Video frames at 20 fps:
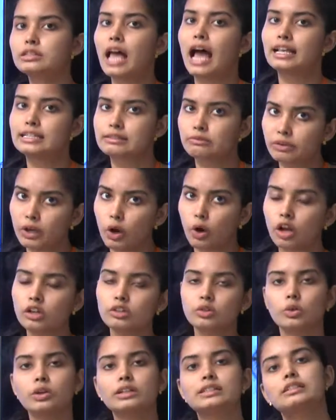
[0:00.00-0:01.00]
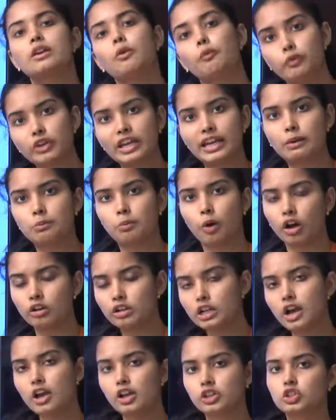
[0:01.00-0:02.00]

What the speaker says: as we all know, it's a weak bond,